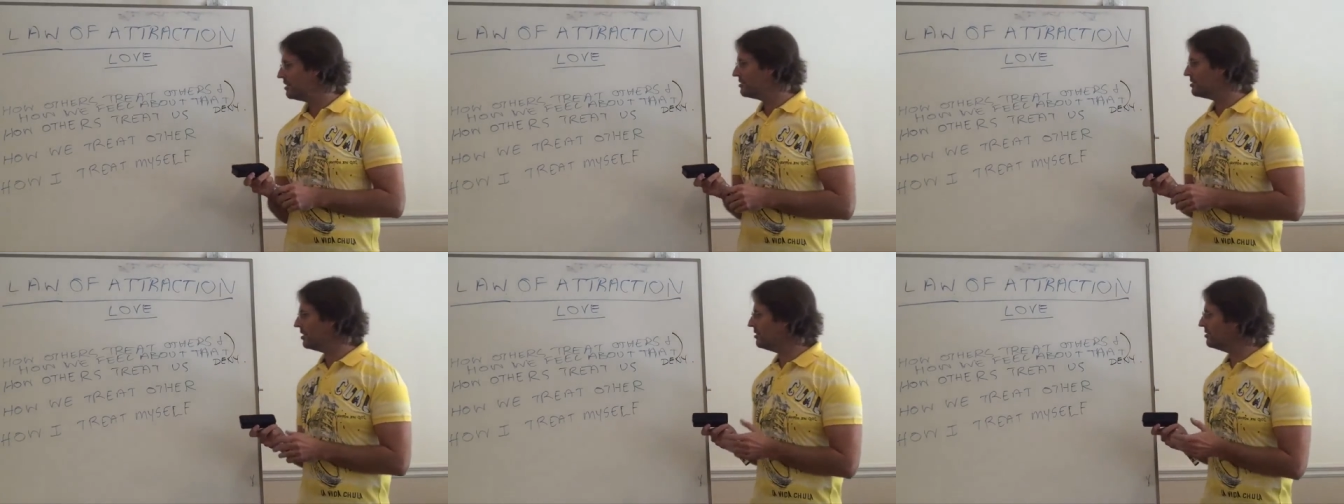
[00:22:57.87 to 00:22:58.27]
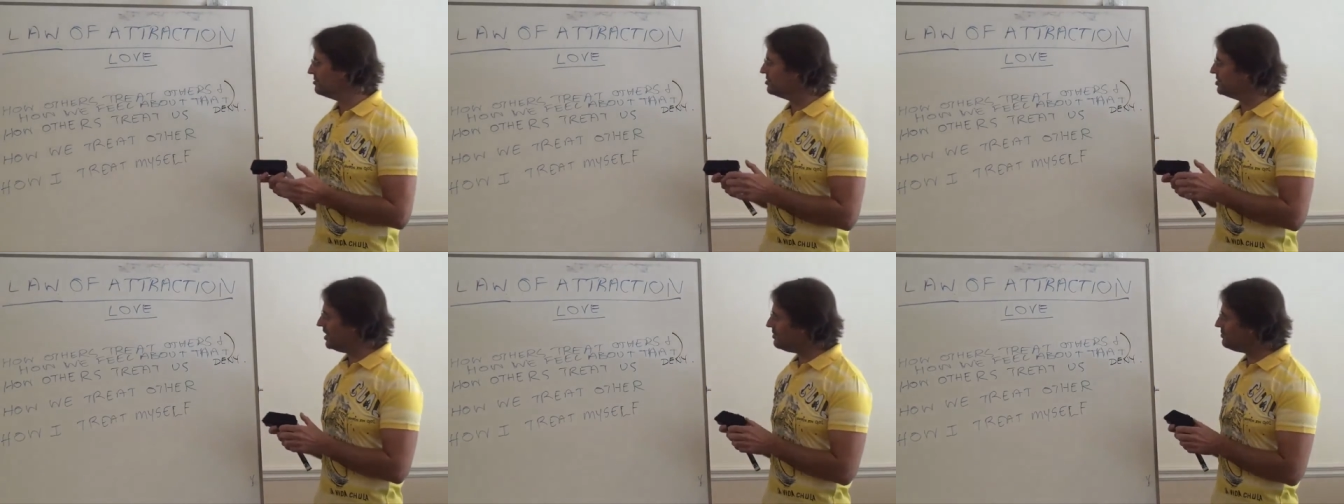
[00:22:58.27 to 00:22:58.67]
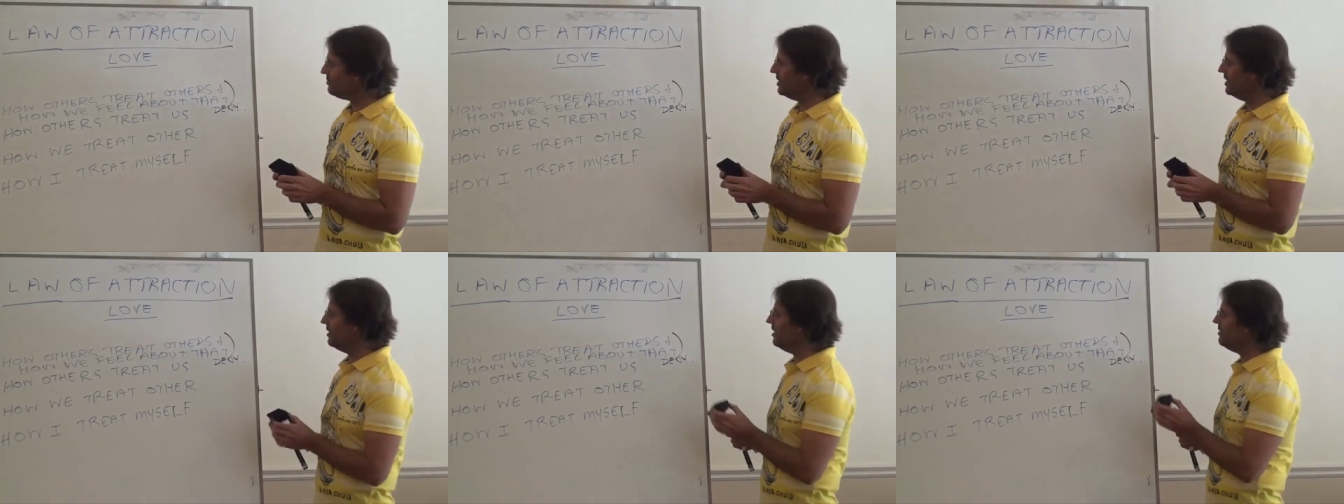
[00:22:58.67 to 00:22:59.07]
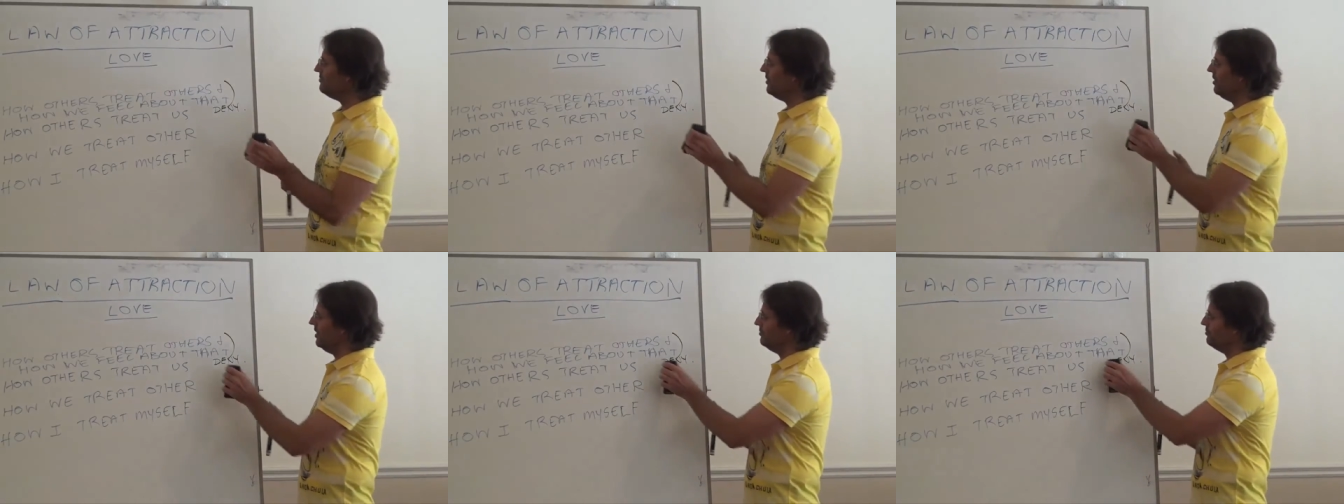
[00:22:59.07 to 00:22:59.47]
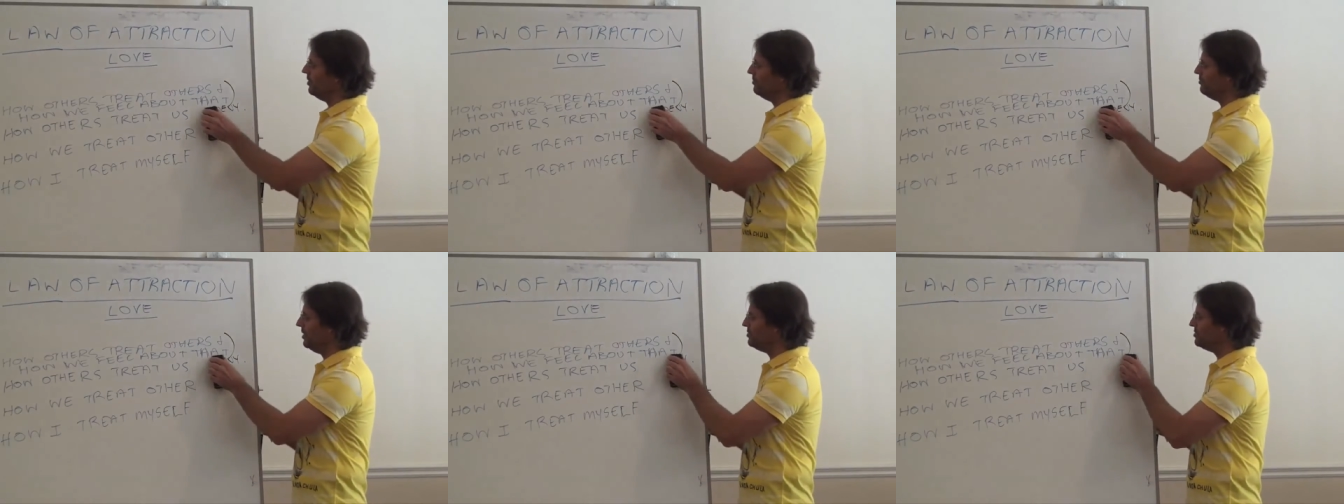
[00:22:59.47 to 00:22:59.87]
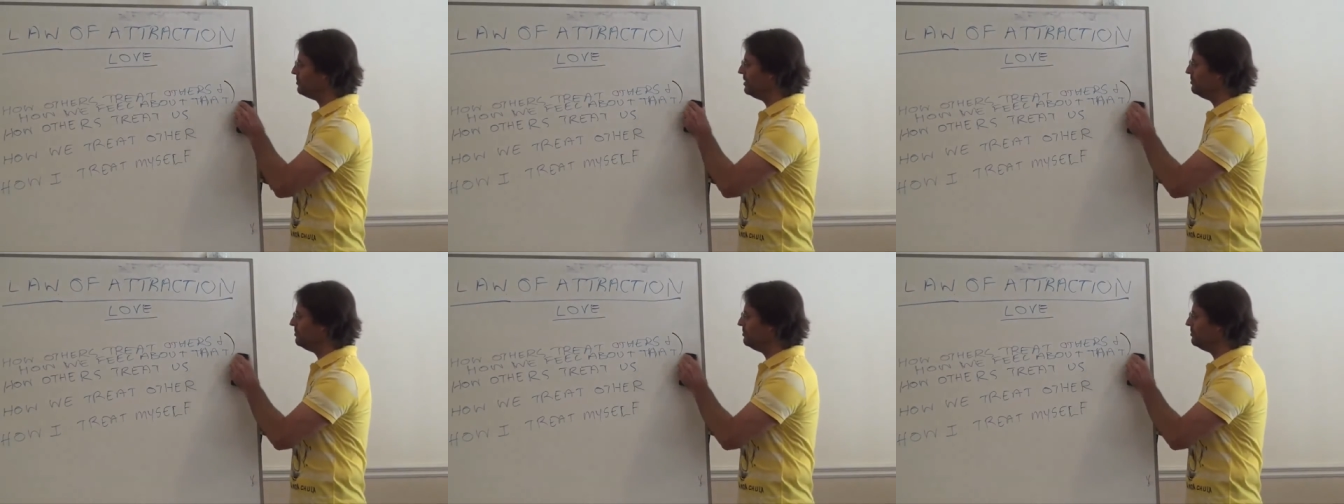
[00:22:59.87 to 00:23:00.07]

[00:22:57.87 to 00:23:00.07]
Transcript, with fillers: So, generally, I find what most